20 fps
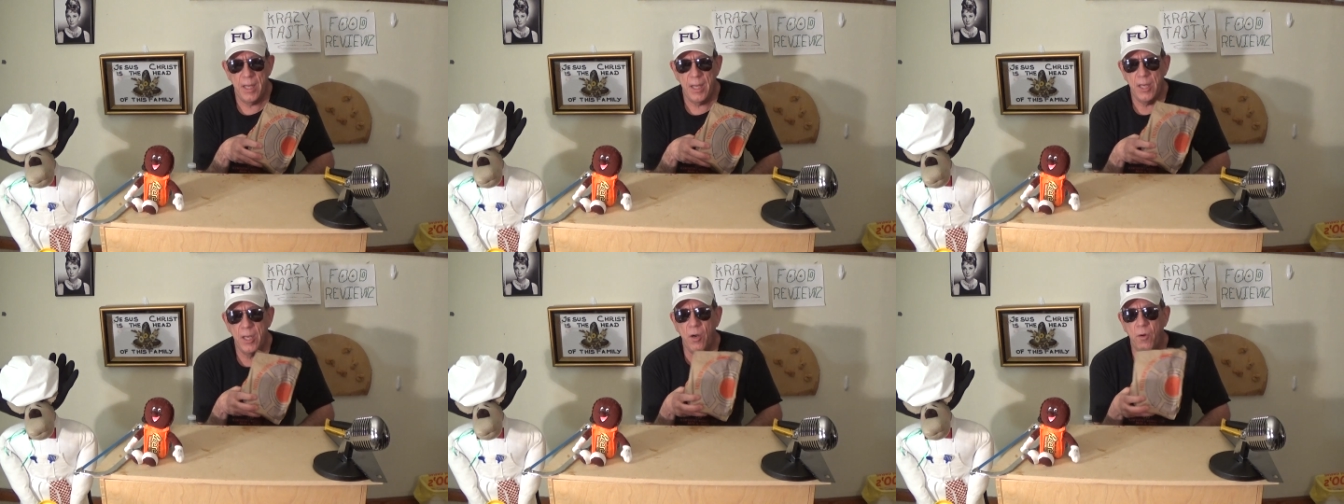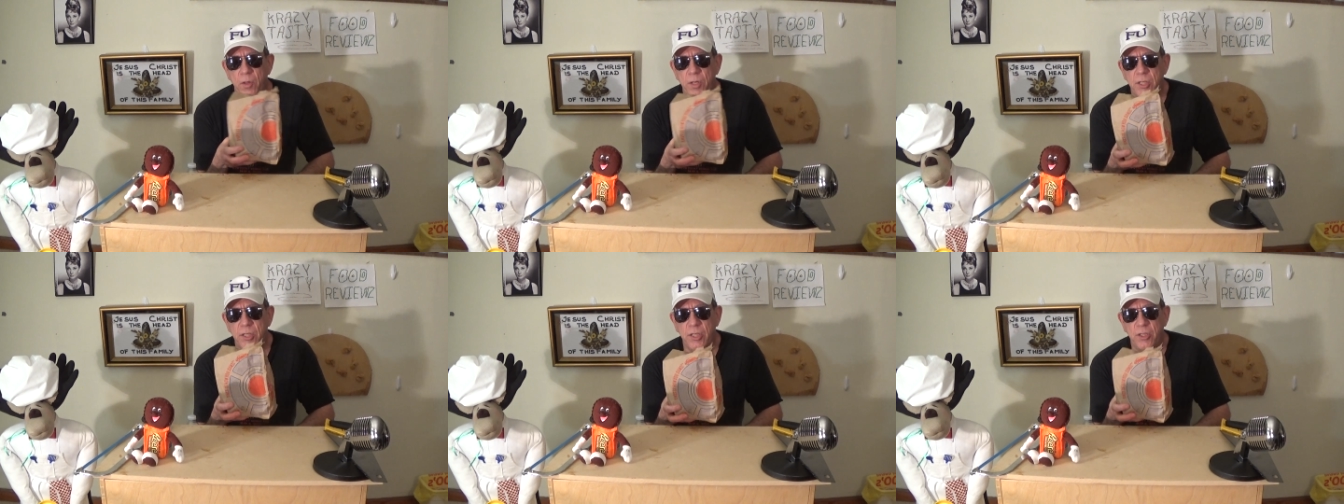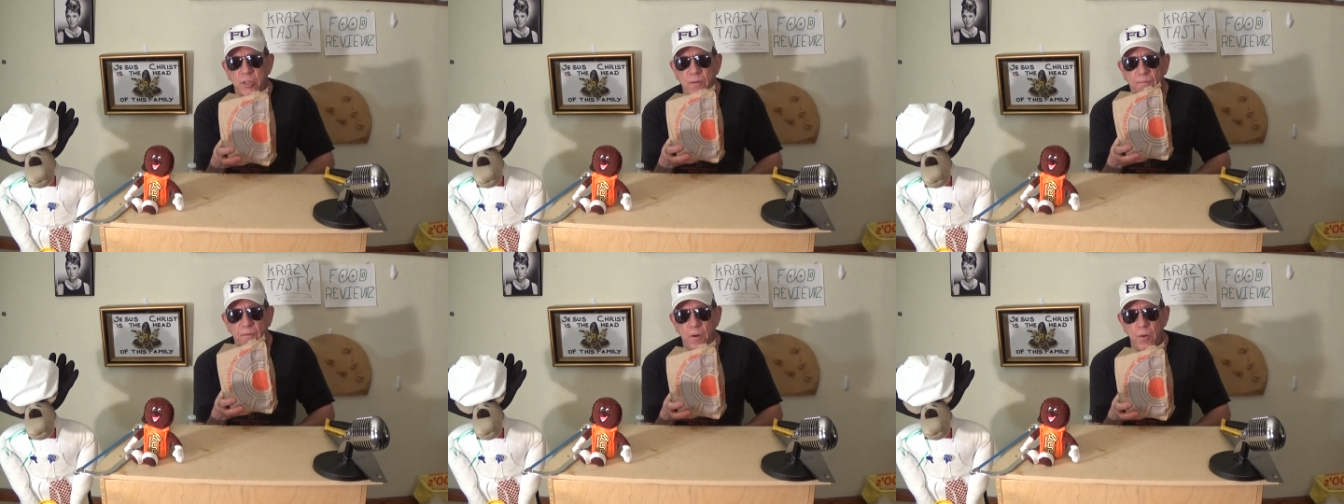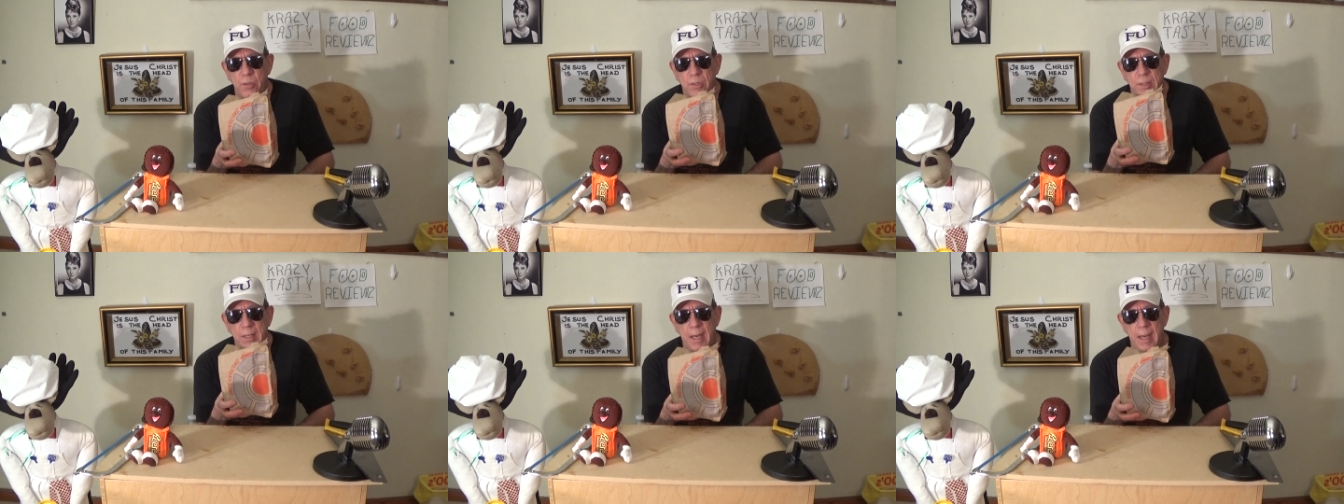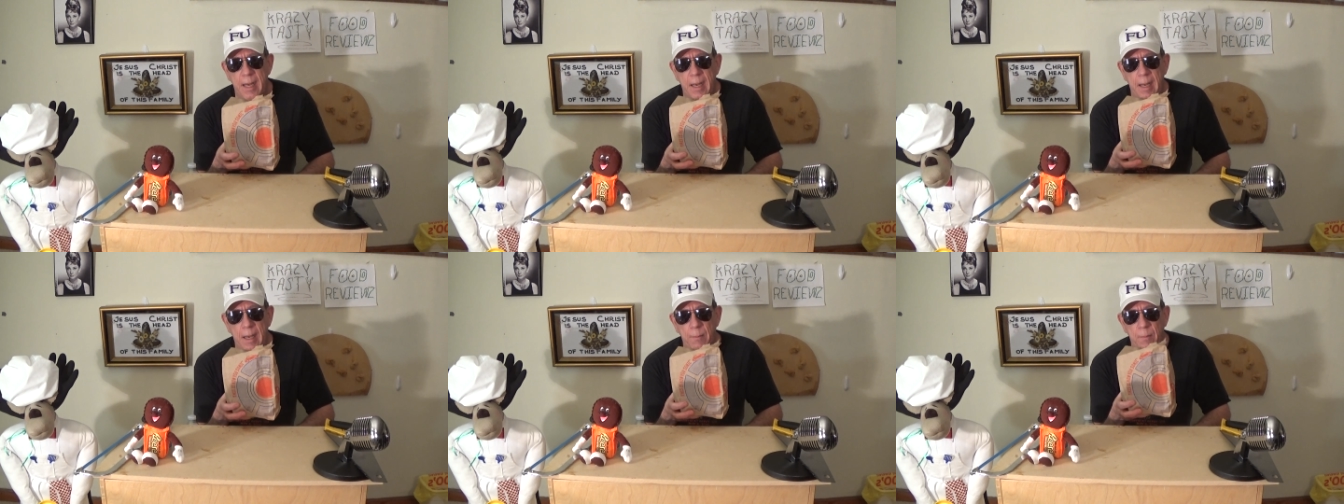You know, this is the first
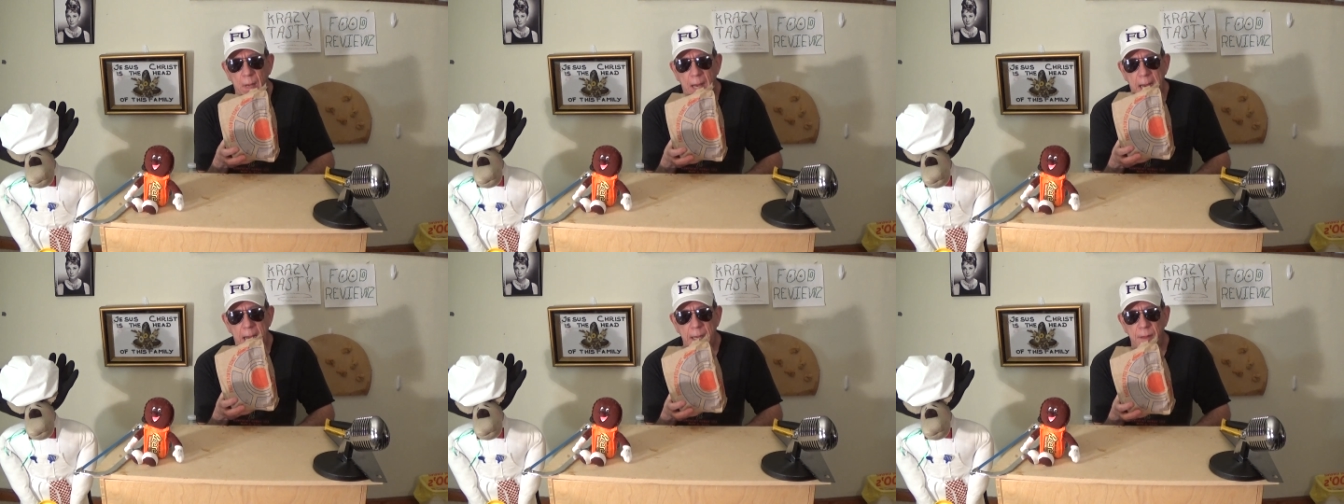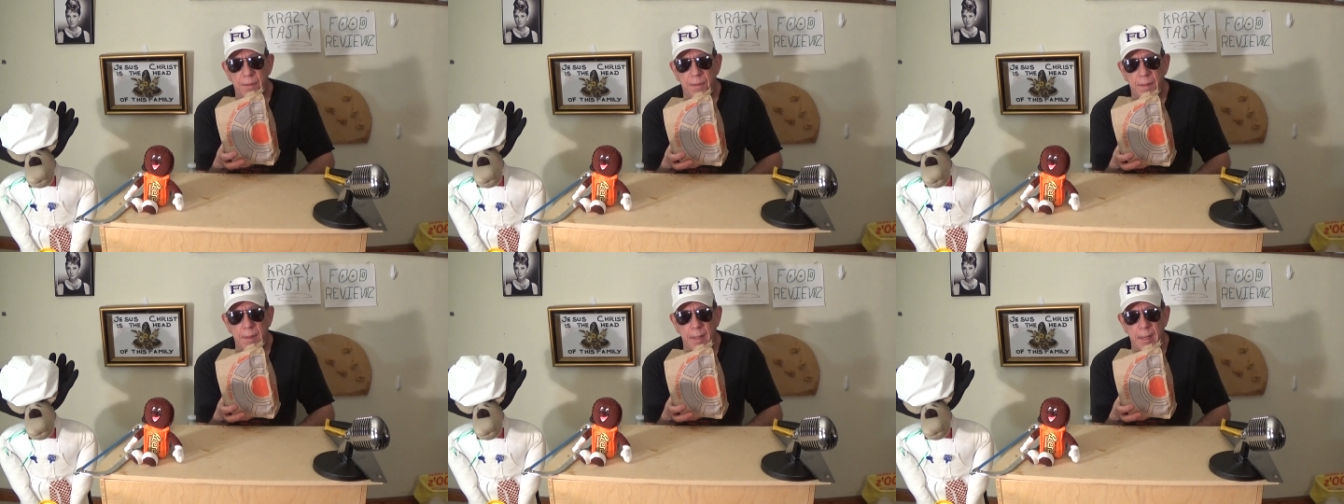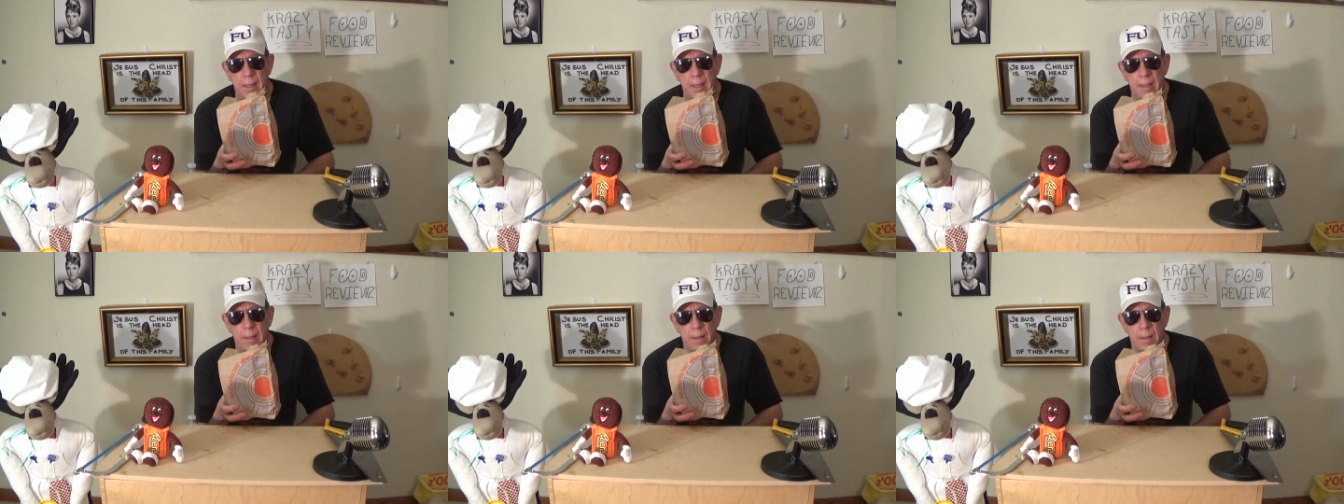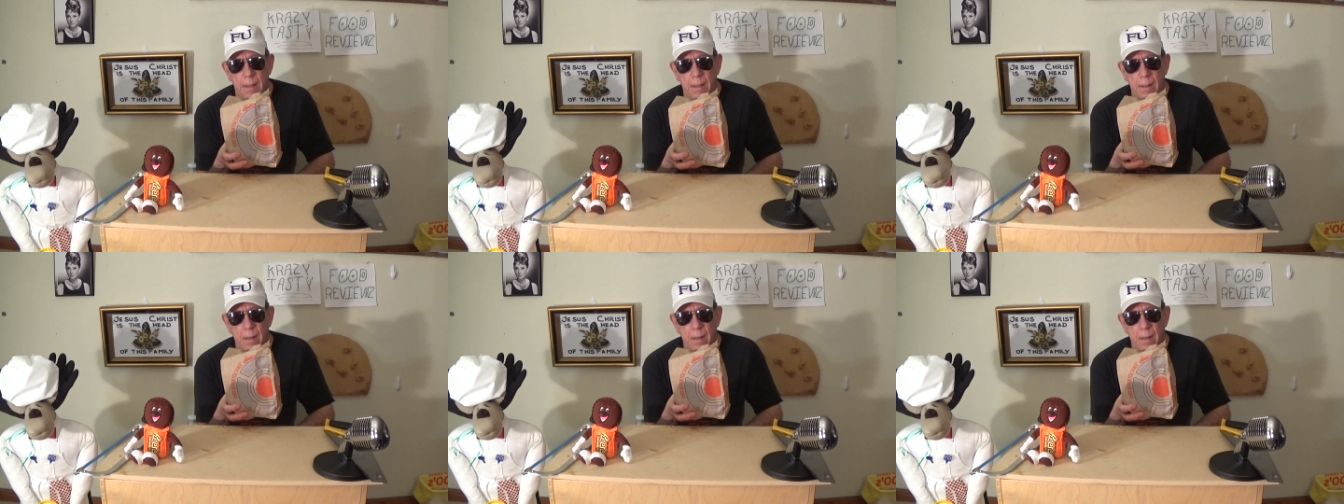time, I think,